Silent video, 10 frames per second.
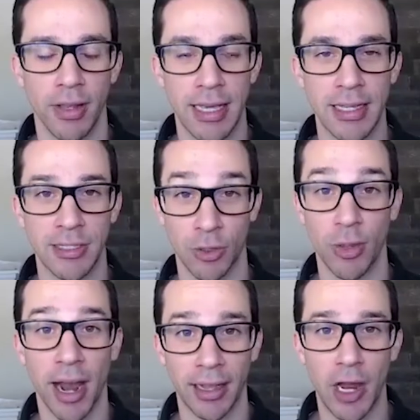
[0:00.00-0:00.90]
is so
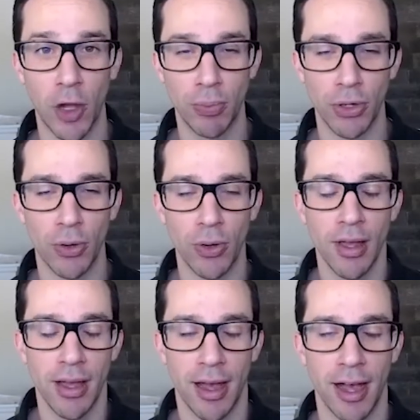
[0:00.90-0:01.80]
that I can help you,
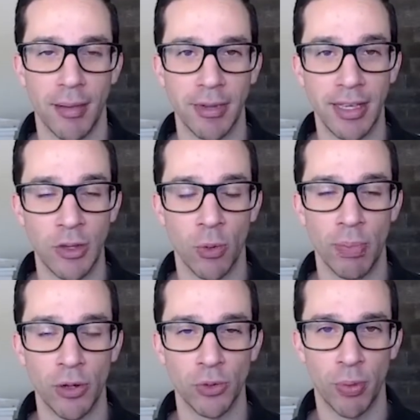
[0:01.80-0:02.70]

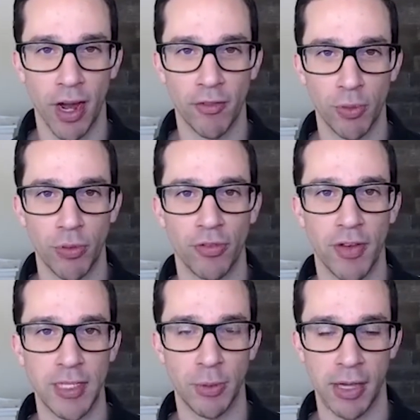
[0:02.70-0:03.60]
build profitable
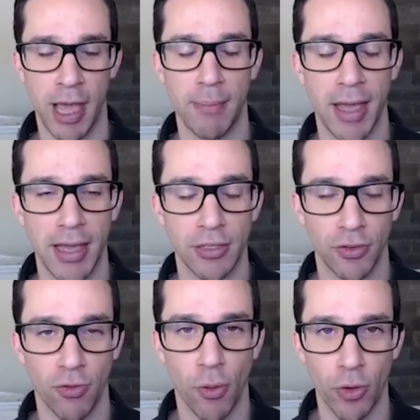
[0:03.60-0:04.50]
Facebook campaigns
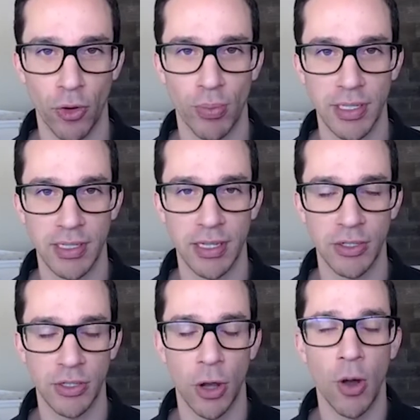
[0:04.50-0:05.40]
for your
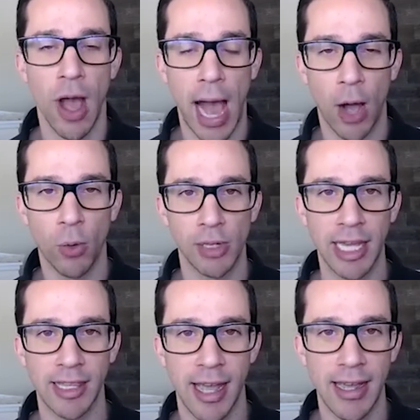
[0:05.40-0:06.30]
business. So I will
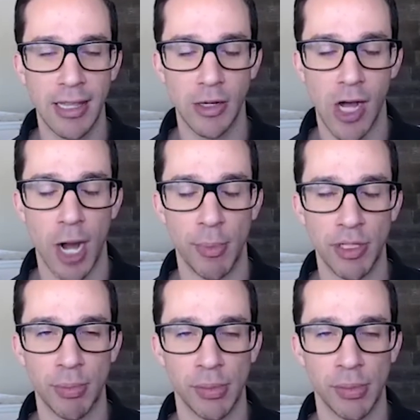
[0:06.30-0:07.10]
link that in the comments